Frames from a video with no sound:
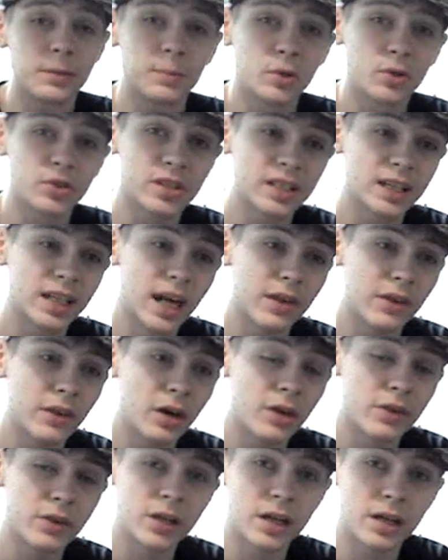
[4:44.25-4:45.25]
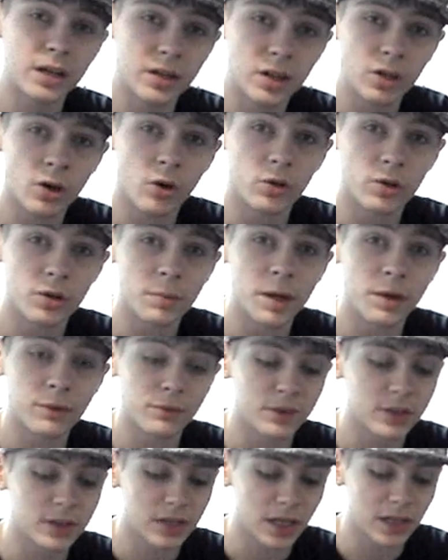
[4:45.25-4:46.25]
but together they, you know, they
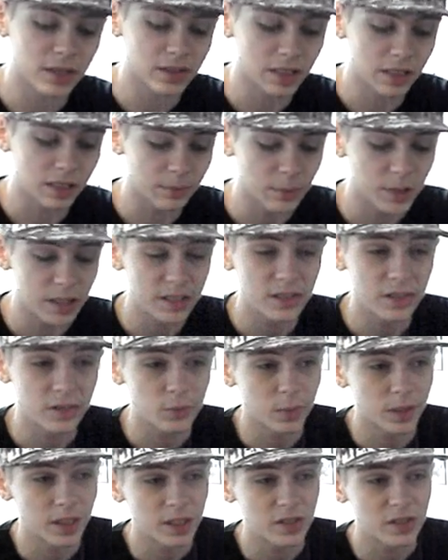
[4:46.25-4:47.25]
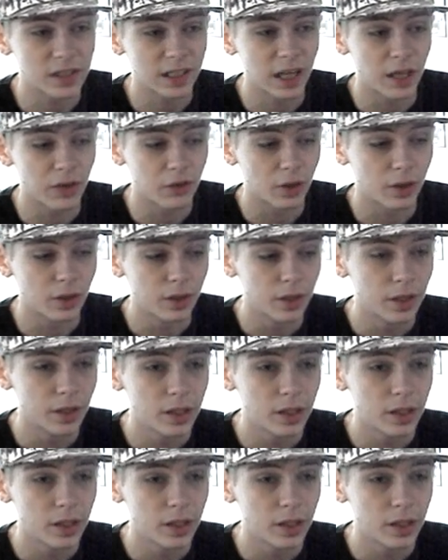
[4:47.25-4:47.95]
make fantastic pieces when they're together,